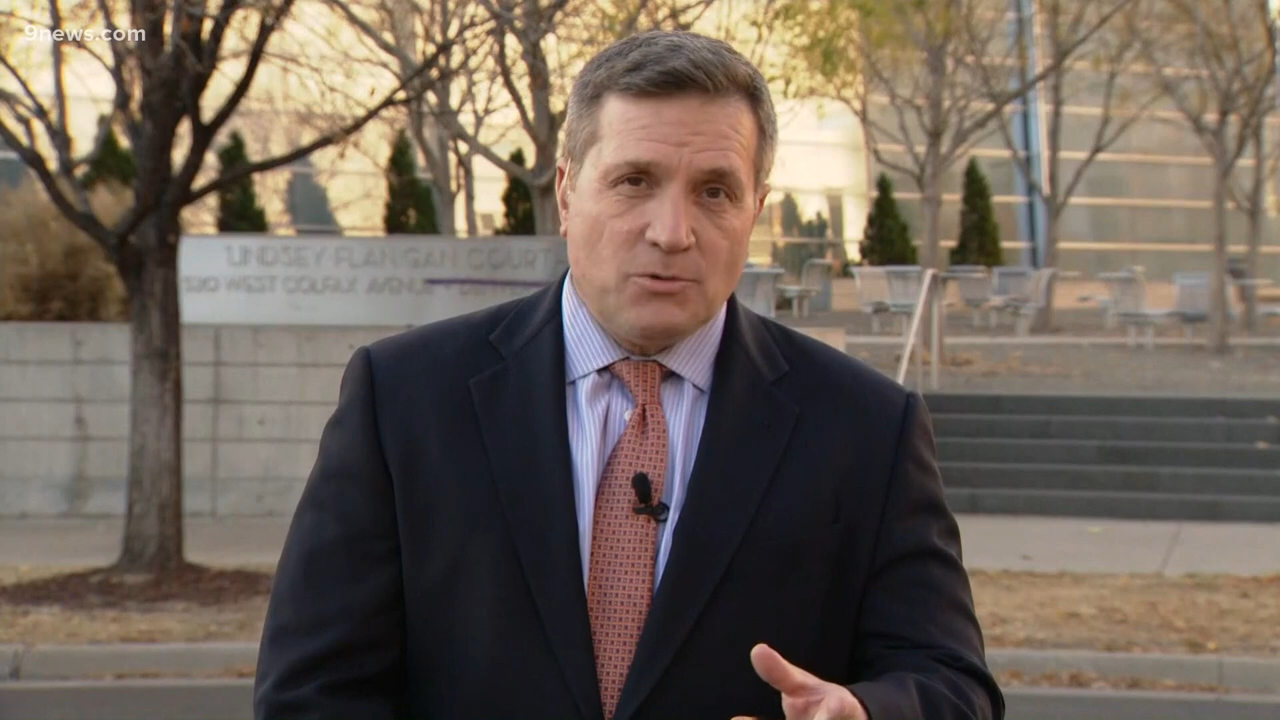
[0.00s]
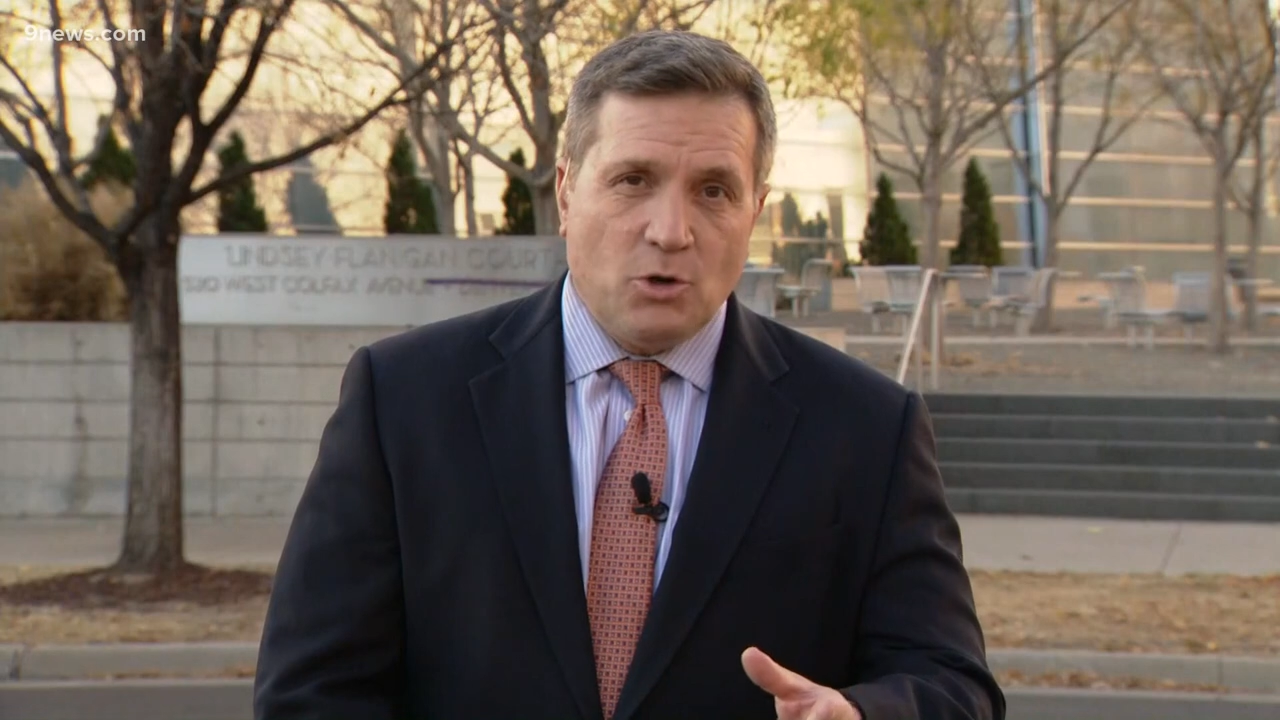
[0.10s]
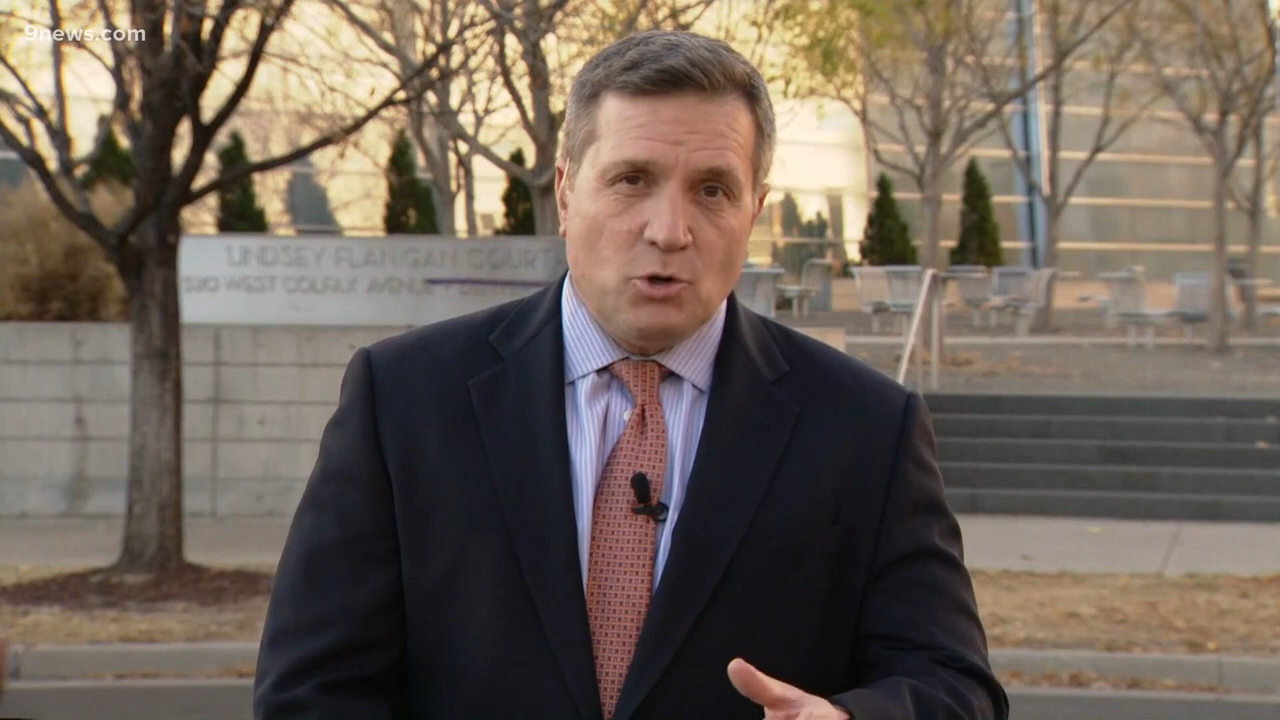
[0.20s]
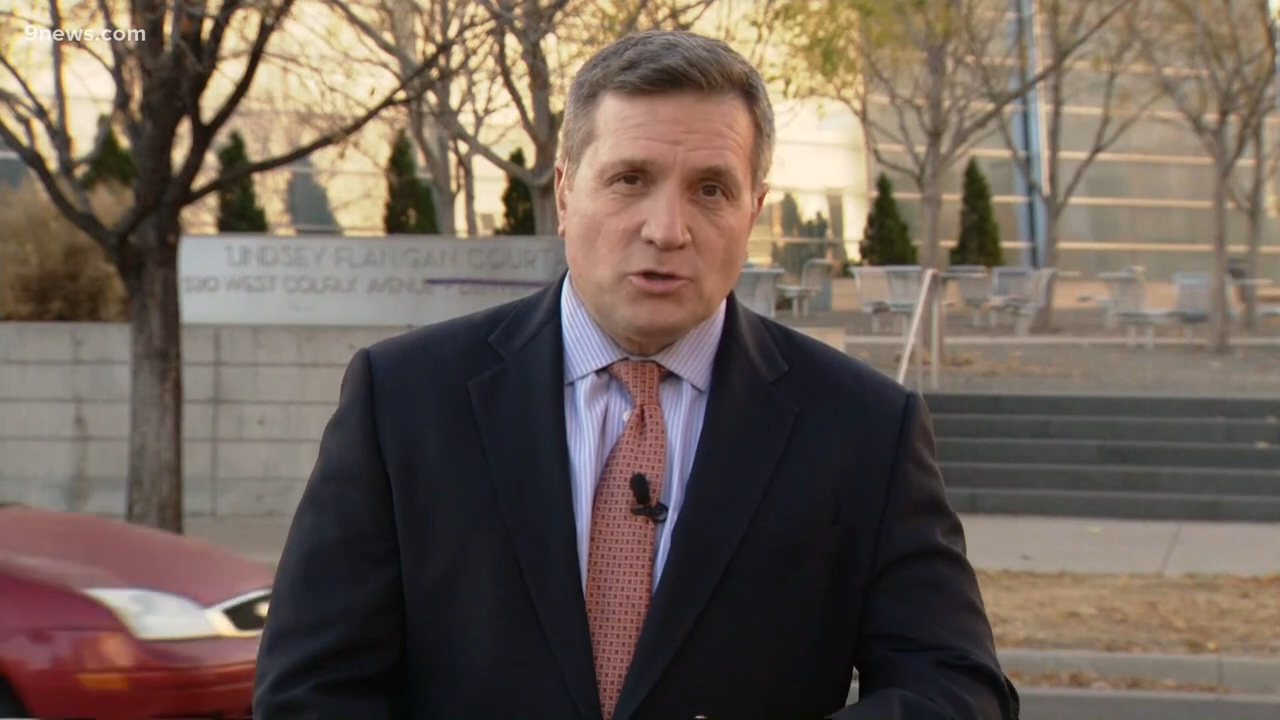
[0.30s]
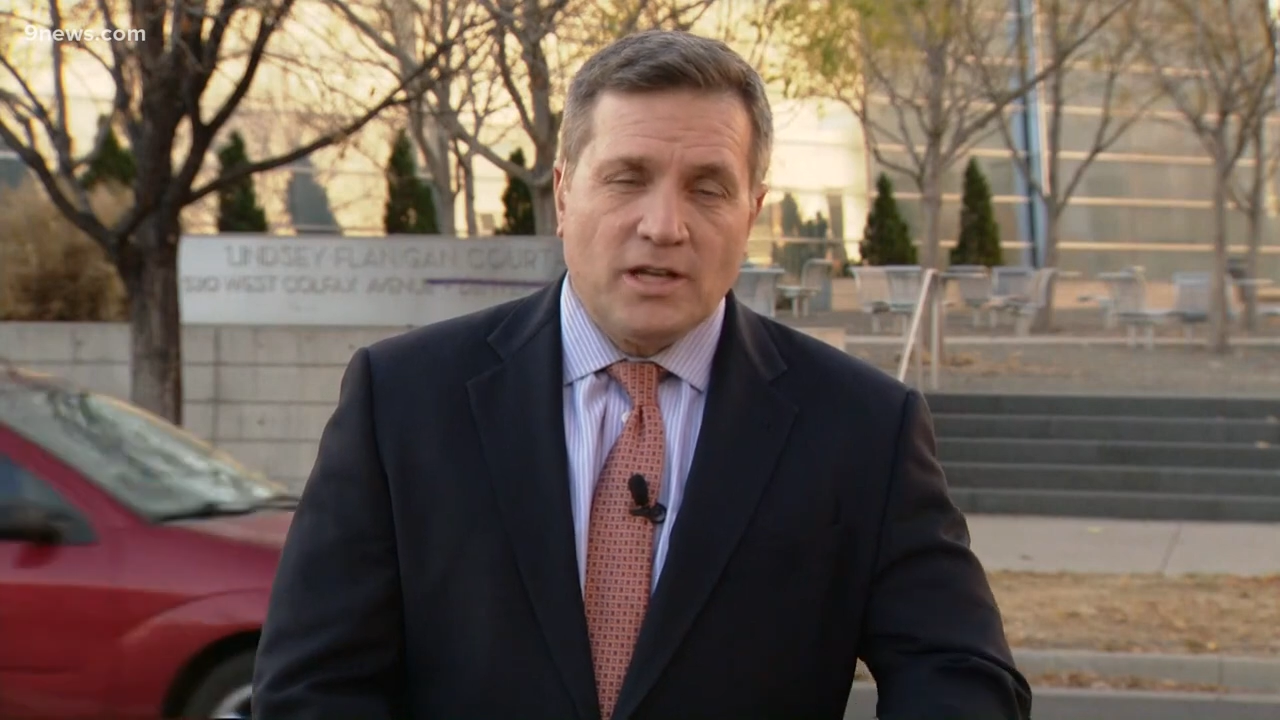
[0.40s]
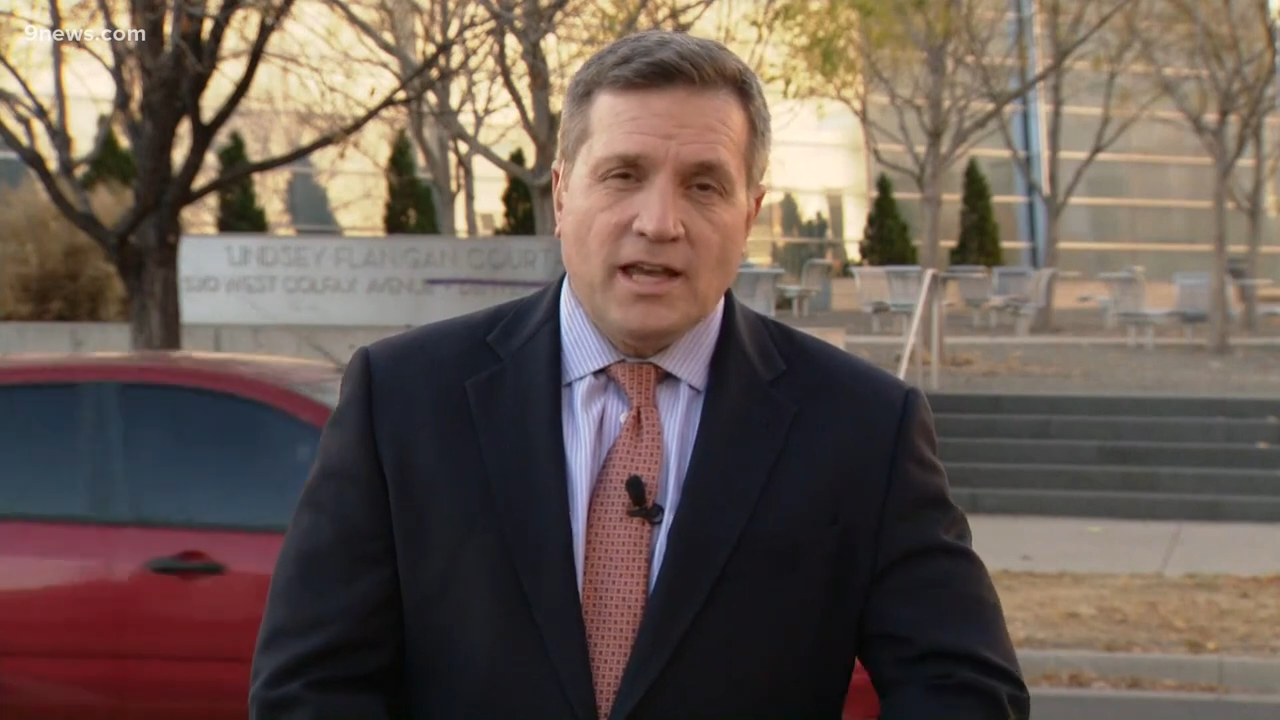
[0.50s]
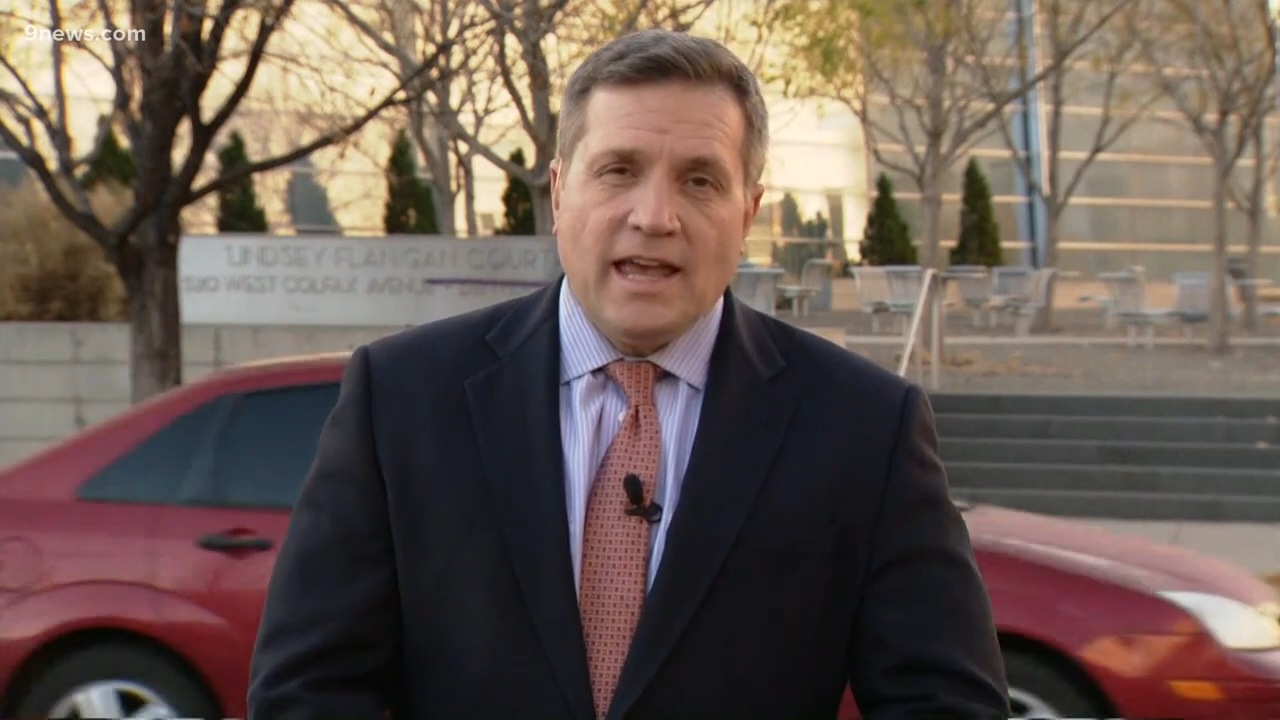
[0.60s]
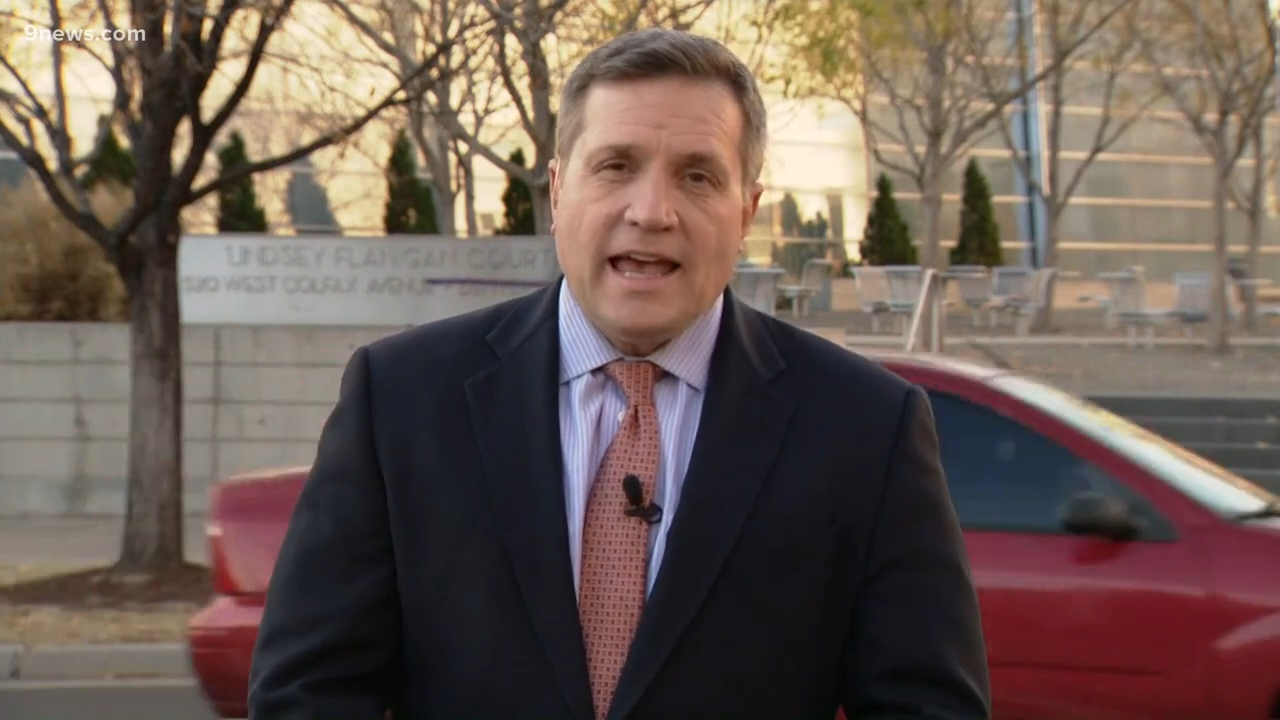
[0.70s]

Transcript: year old,